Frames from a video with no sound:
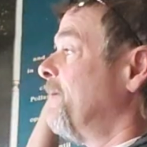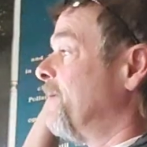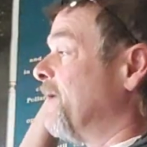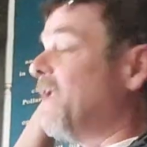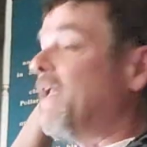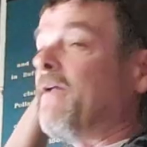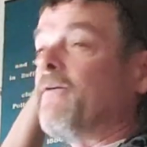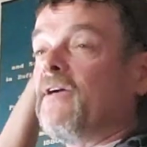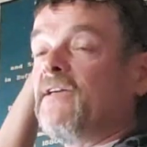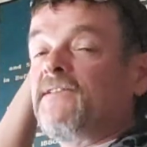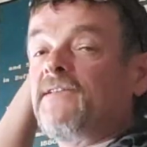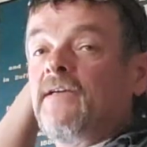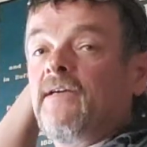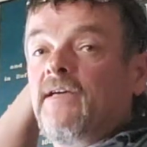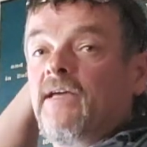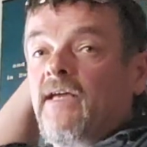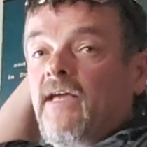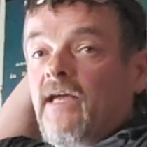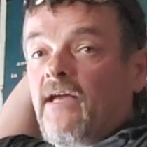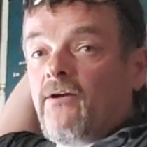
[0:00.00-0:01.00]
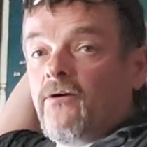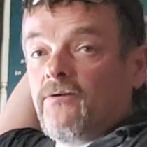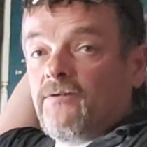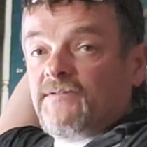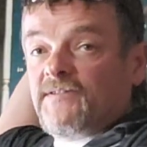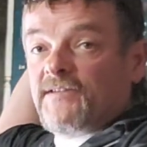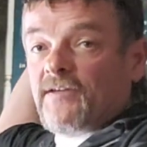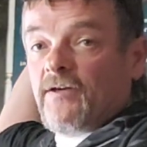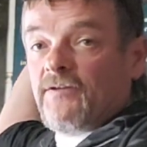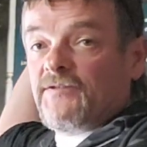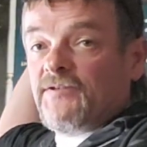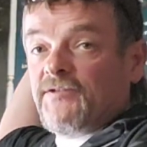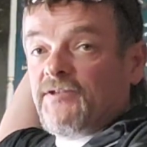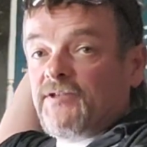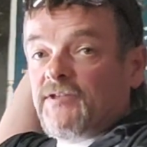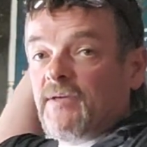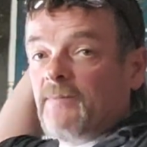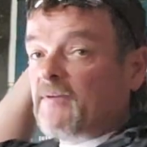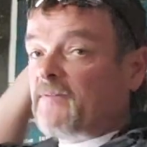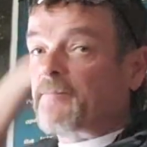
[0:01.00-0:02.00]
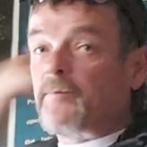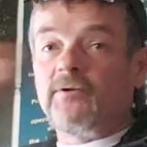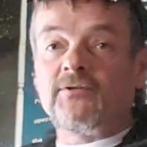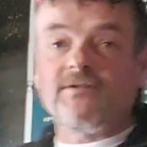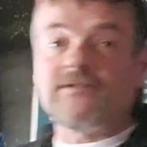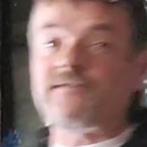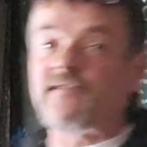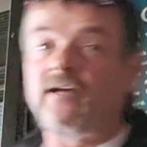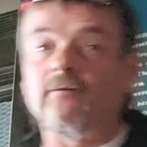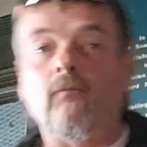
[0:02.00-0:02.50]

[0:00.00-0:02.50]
But anyways, it starts at the Timoth Purchase.